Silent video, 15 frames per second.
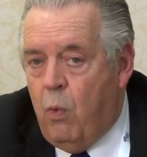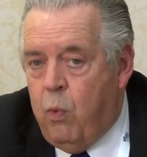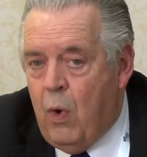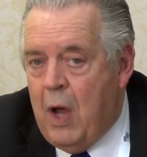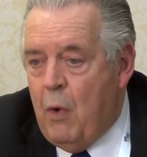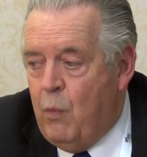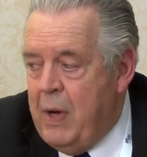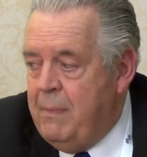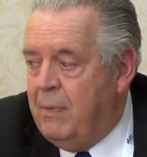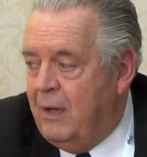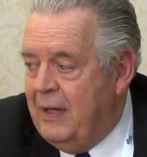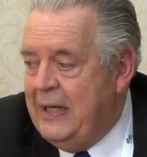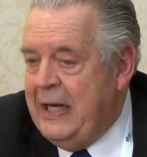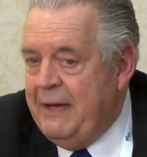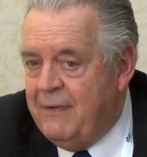what we
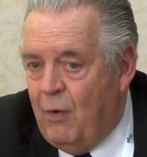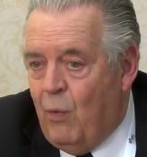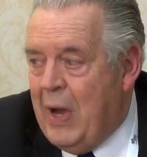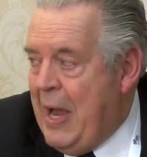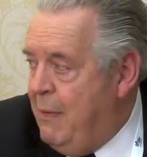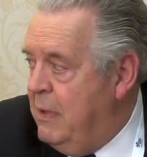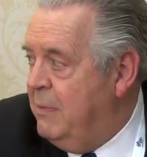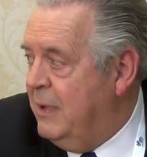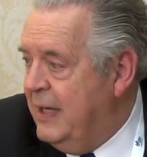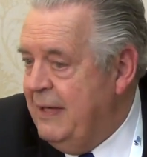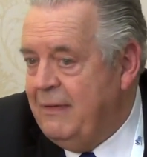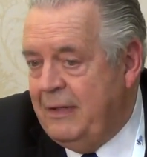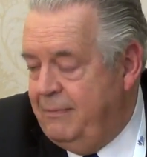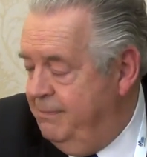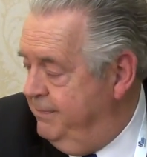believe and why we
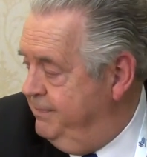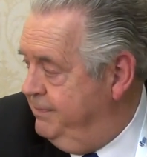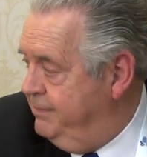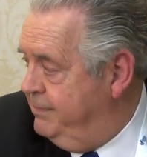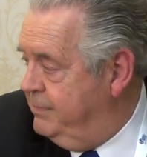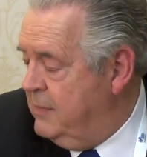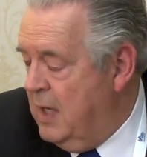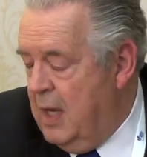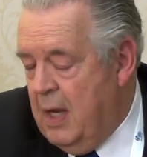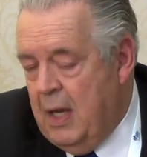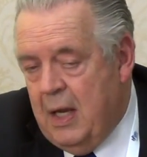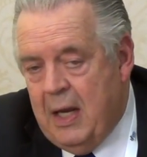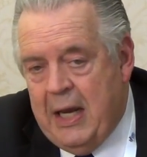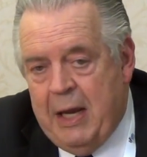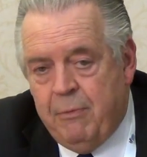believe it. Mm-hmm.
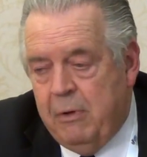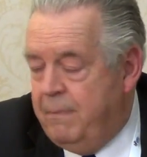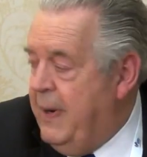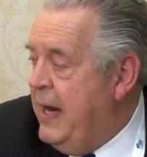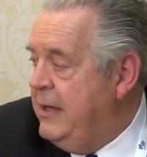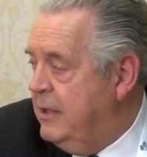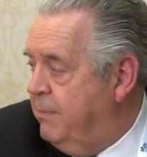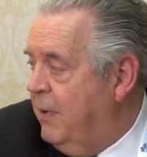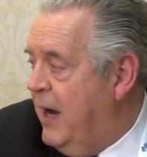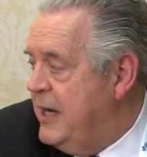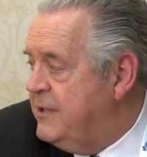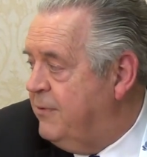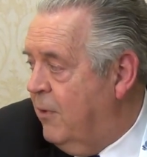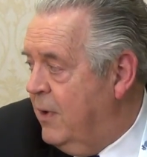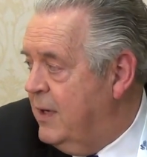And we're paying the
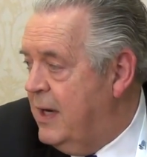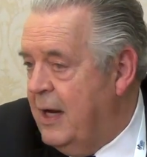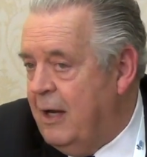price for it